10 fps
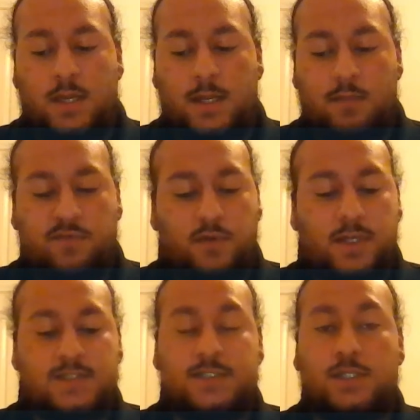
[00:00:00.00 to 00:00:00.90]
Now before
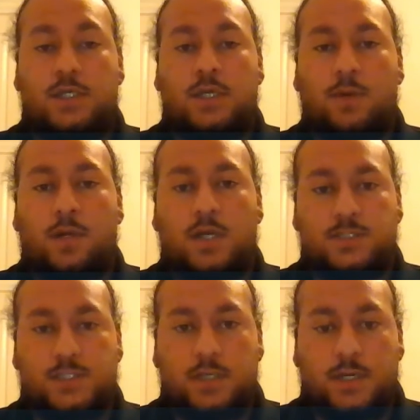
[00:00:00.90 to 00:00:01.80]
I continue, I want to ask you